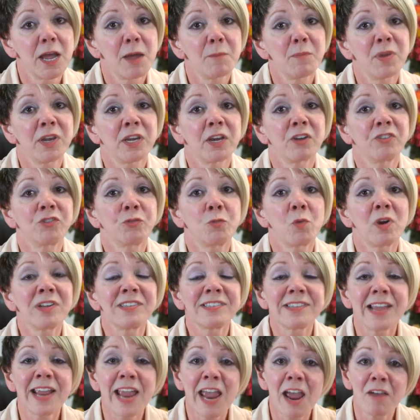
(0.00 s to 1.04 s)
Because
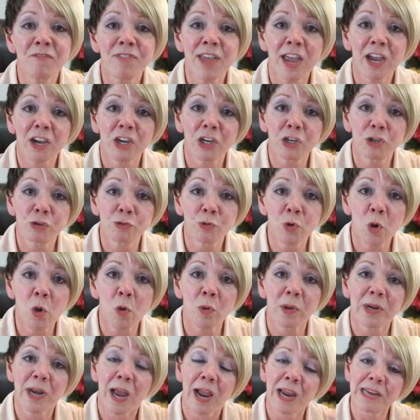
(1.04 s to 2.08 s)
once they have that
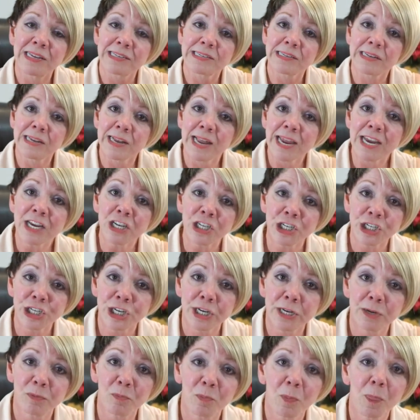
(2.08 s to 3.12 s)
control and
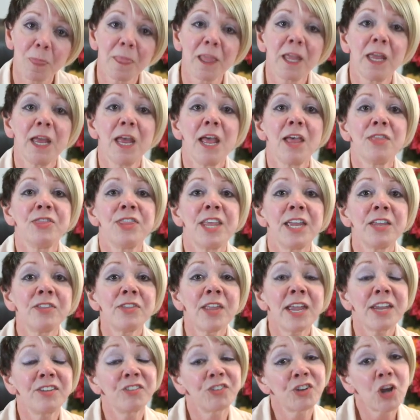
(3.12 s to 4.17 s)
isolation, then
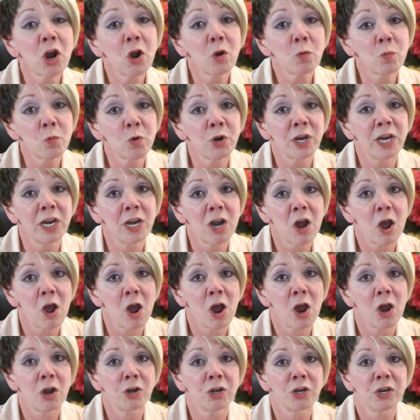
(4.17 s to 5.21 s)
they start working
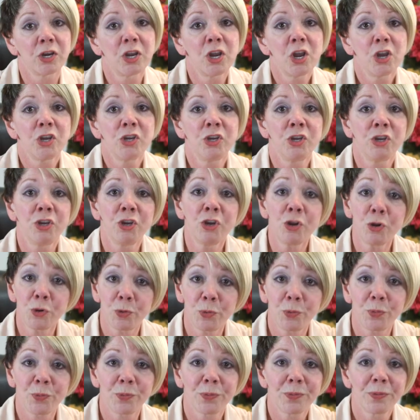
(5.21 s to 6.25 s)
on
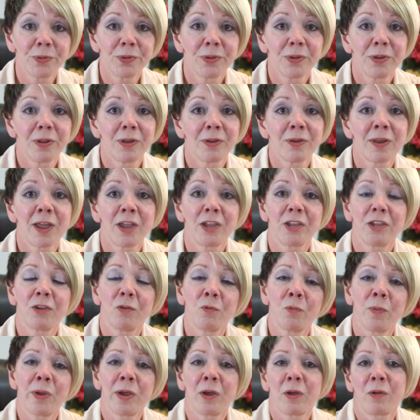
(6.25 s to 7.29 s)
you. Like,
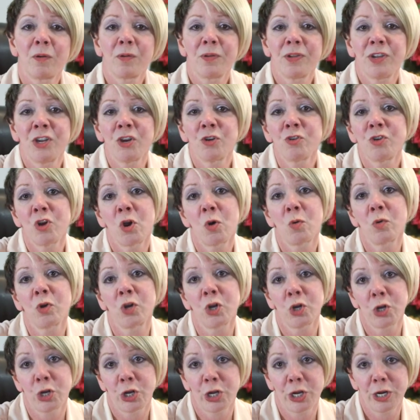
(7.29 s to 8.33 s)
well, you're no
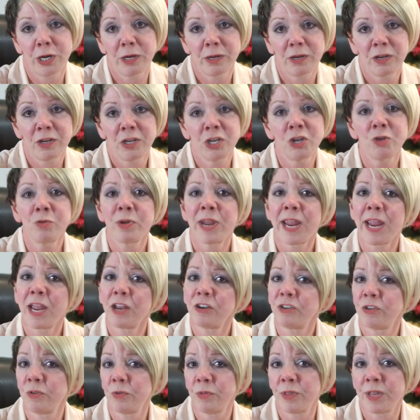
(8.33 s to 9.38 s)
good. You
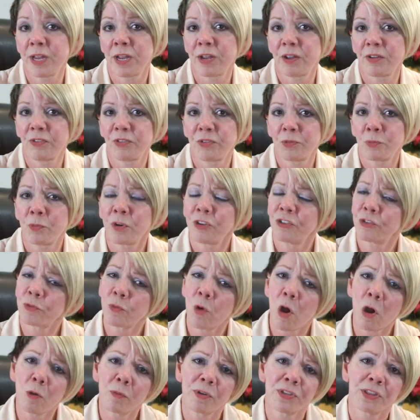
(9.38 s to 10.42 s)
can't do this. What's
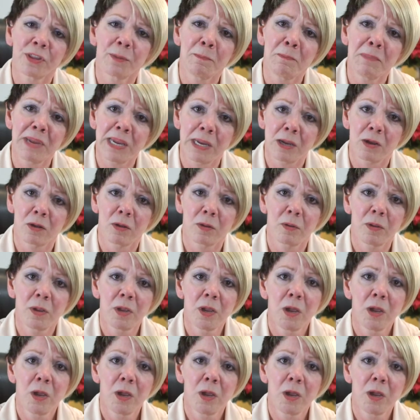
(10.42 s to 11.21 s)
wrong with the meal?